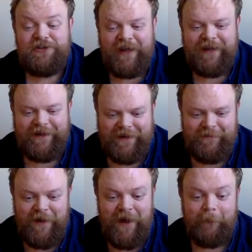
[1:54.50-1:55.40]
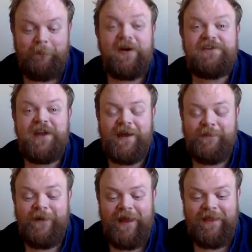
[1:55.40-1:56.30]
shaking him and punching
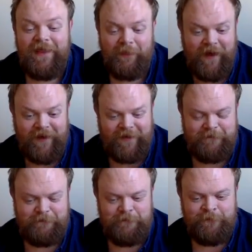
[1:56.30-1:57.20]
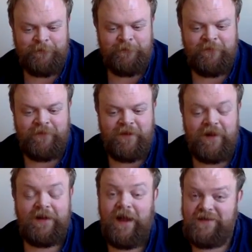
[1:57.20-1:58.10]
him in the back.
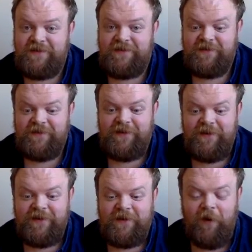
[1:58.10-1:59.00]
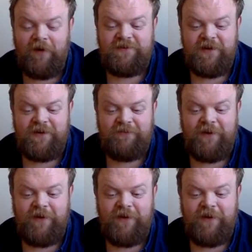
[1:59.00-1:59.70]
At last, the mock turtle